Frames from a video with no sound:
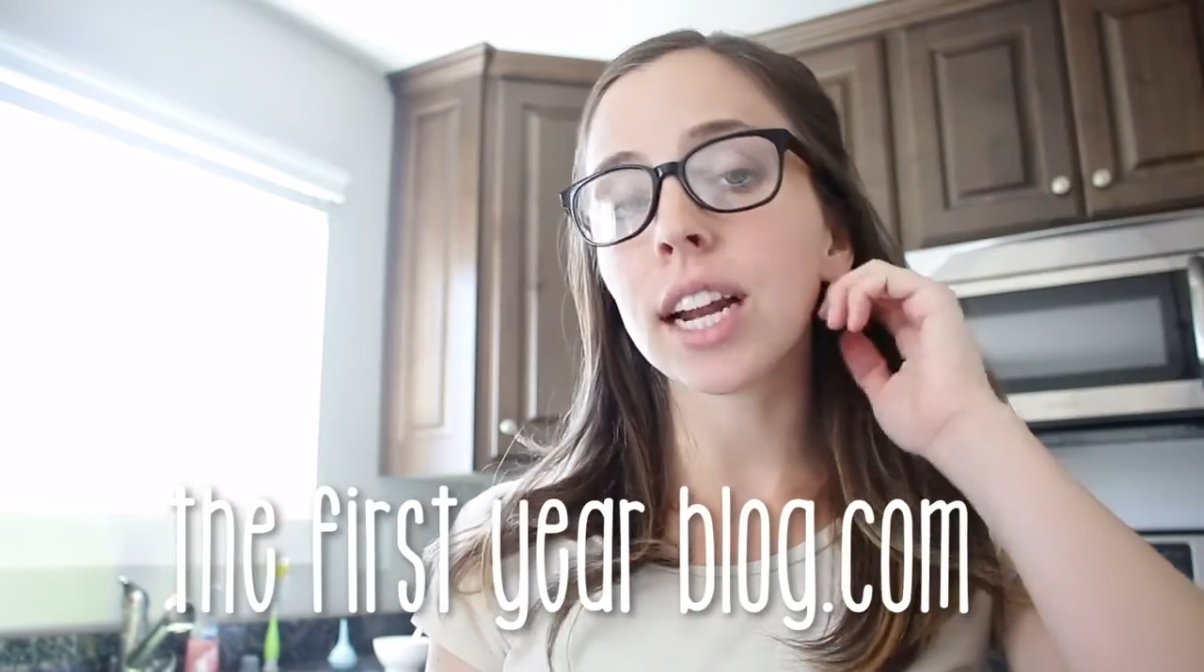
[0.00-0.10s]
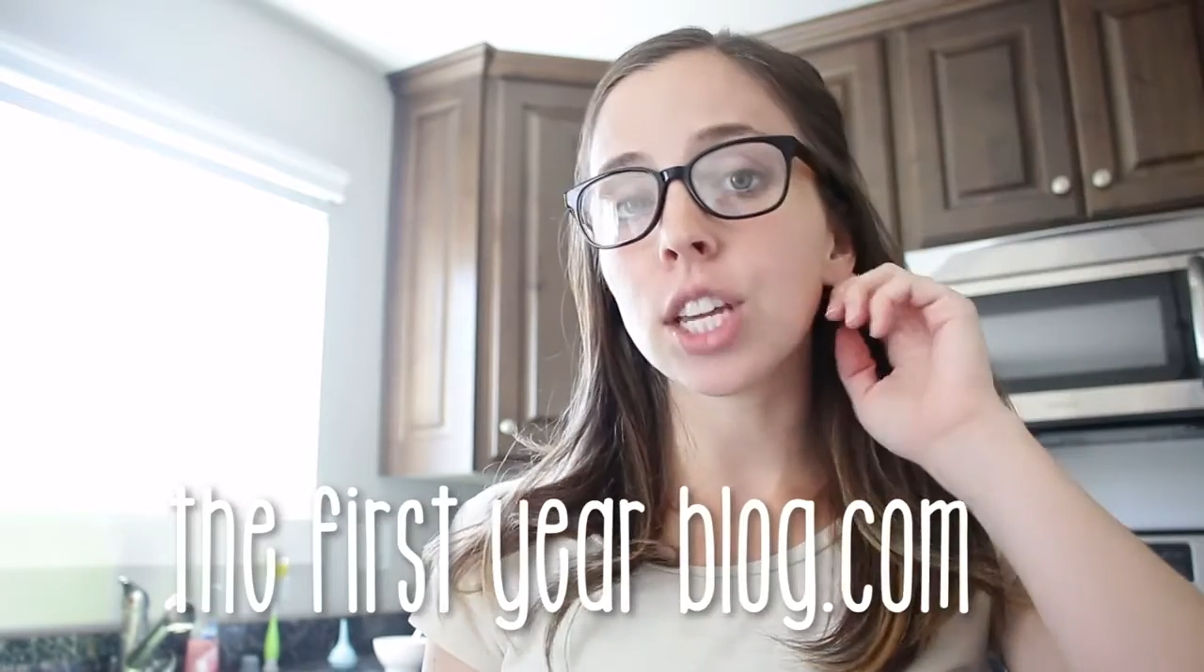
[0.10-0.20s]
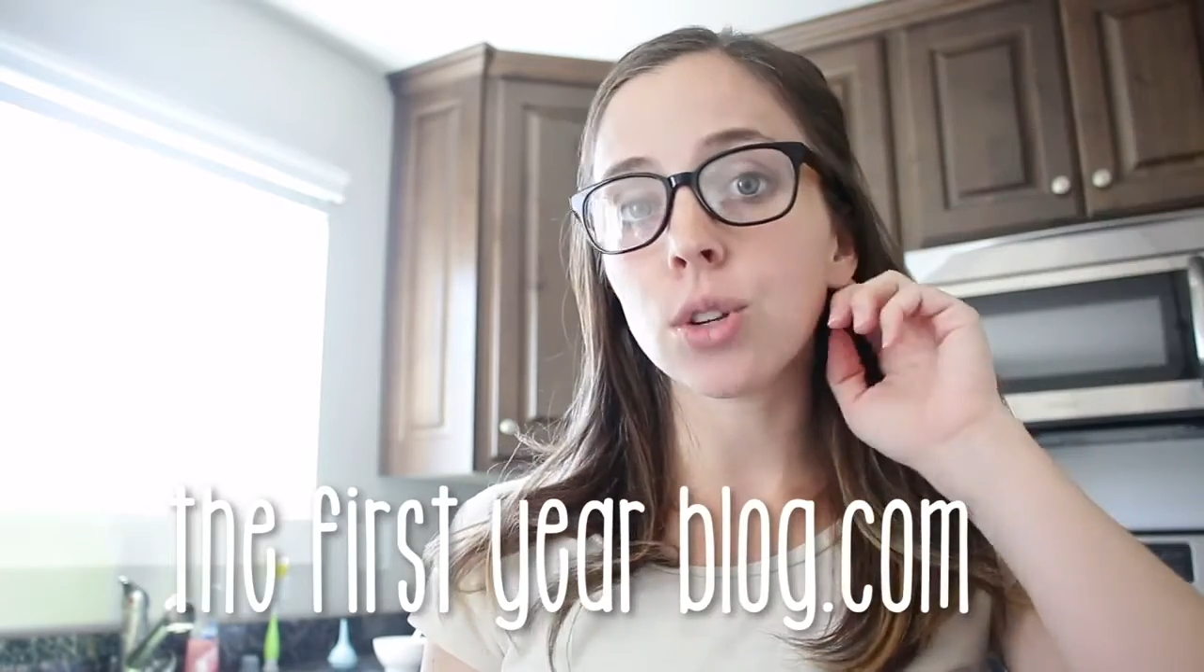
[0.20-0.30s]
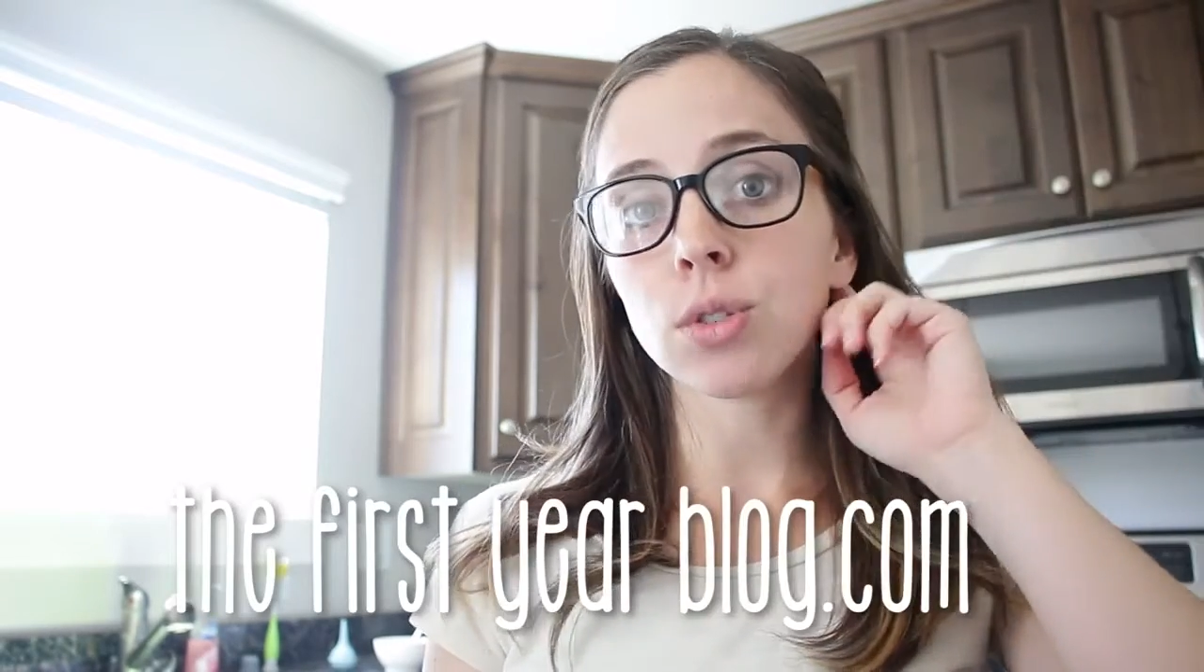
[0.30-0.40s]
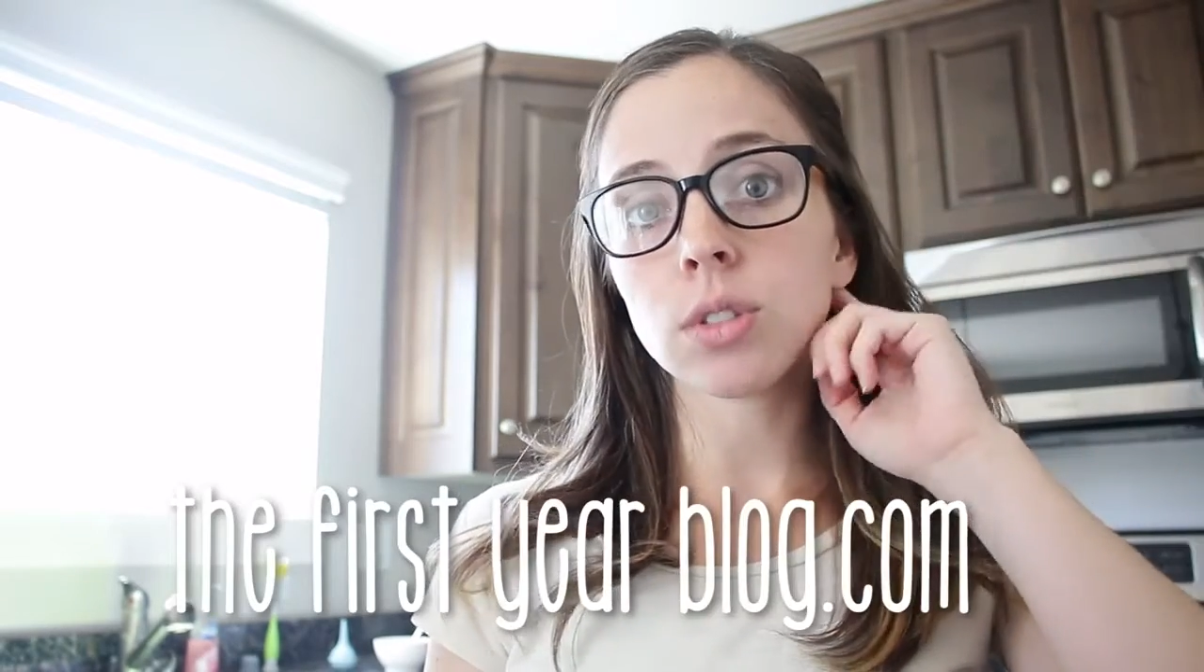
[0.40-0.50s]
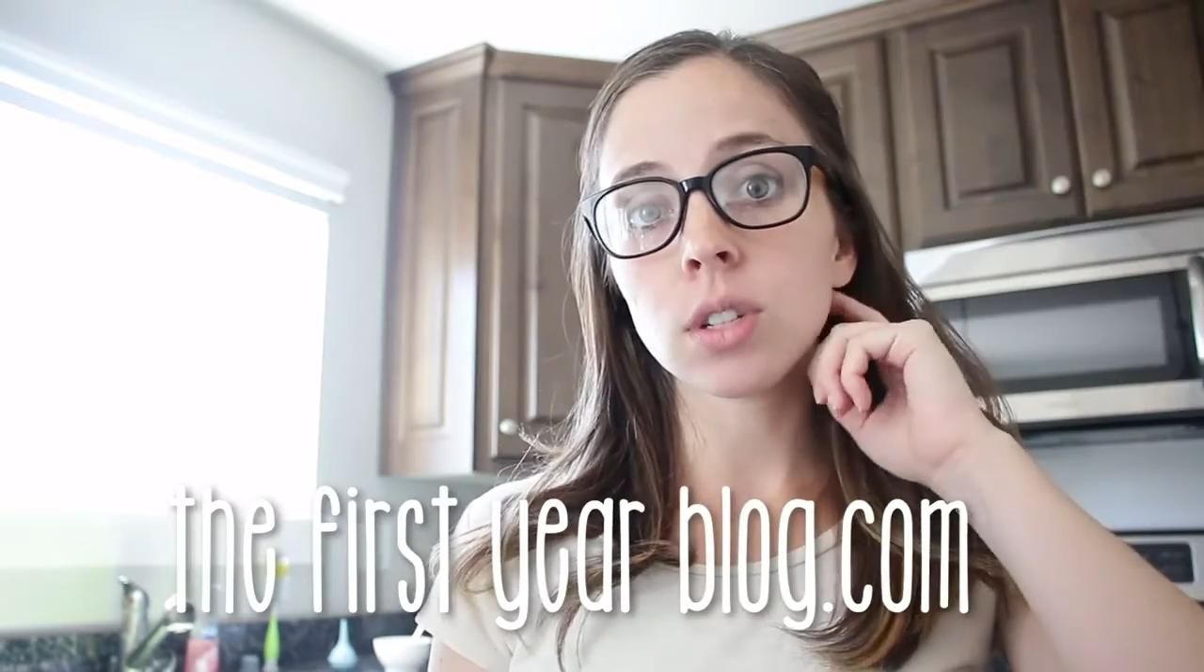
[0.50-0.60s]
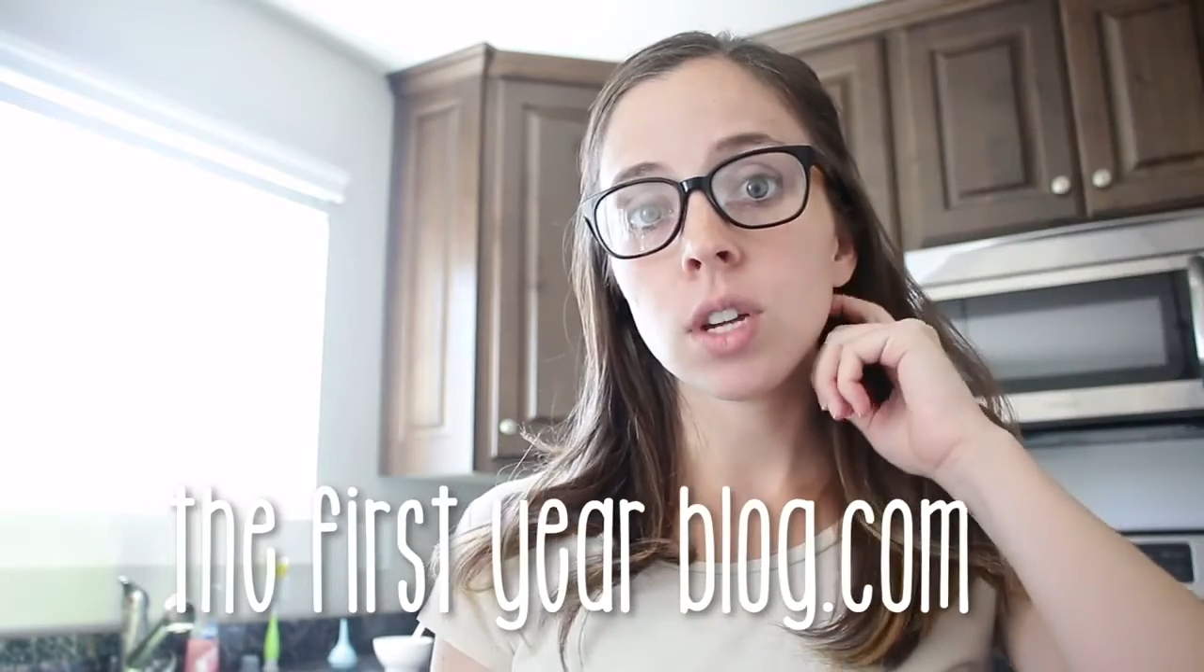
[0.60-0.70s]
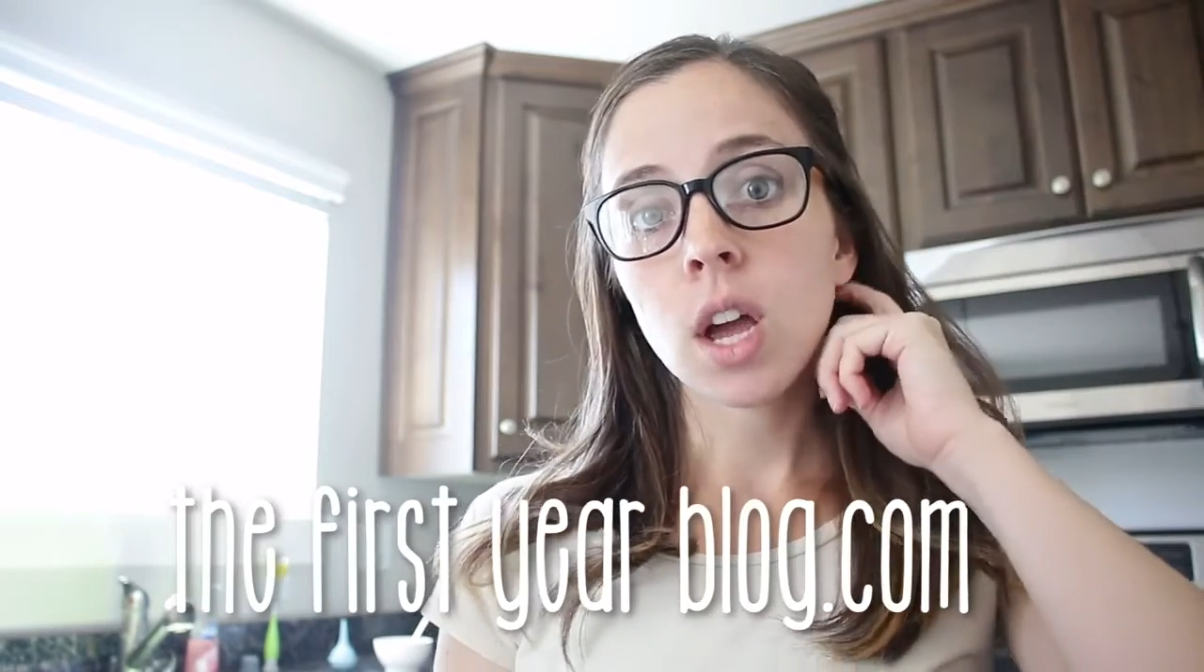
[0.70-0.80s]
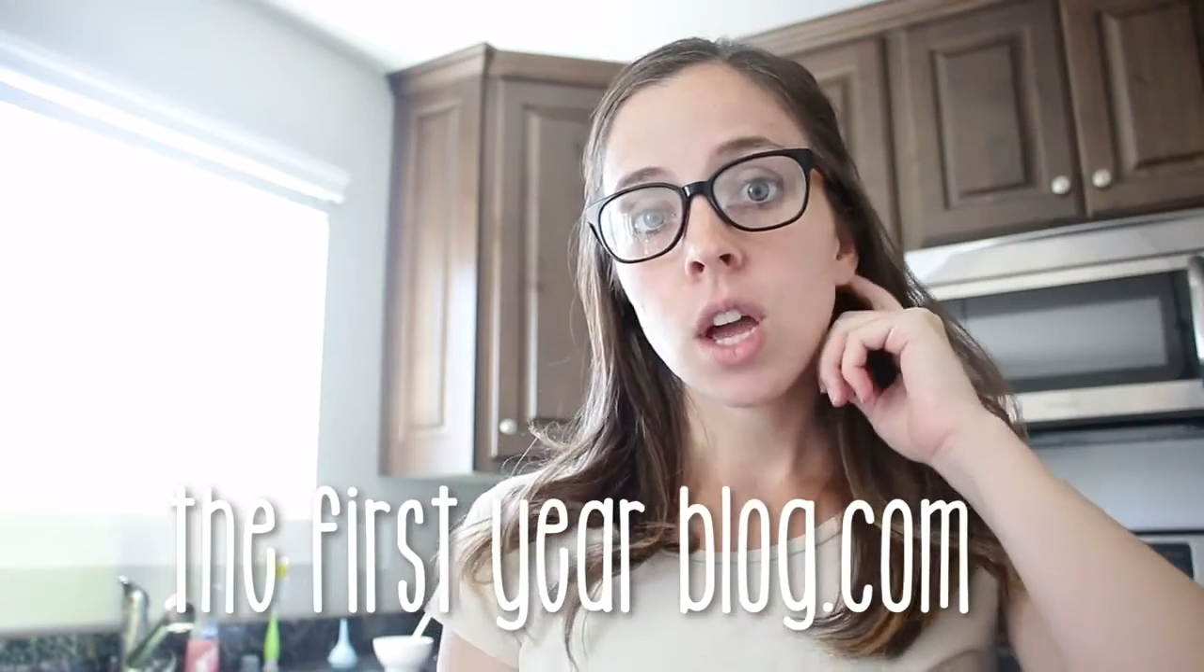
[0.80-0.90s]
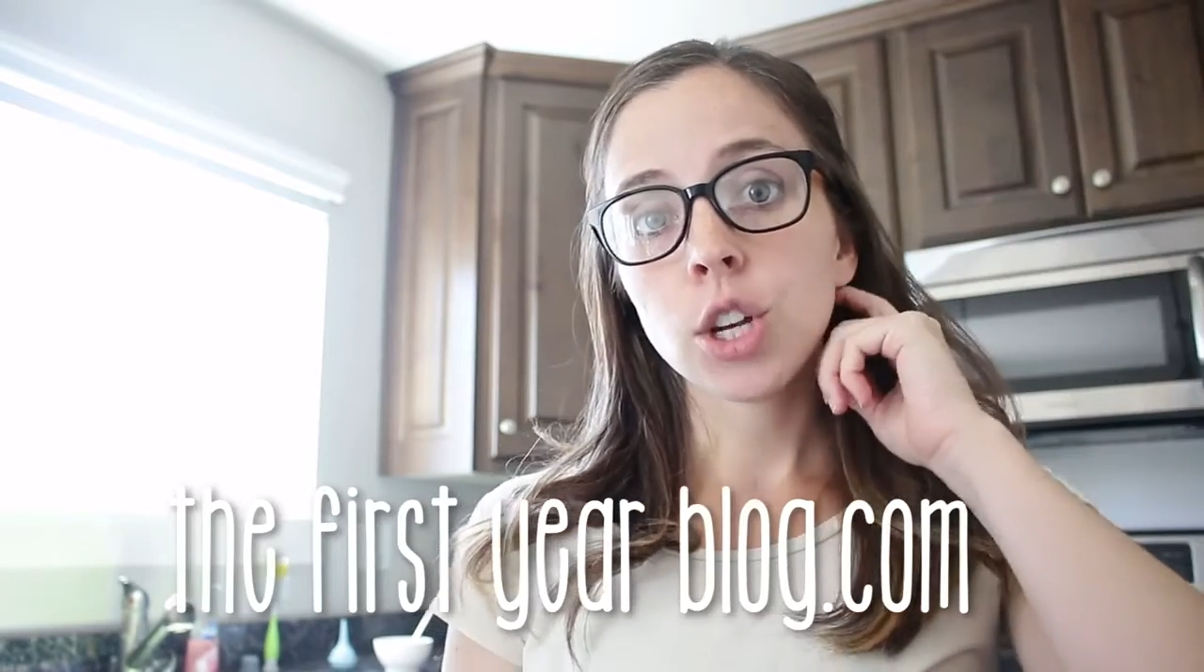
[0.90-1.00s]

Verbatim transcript: I used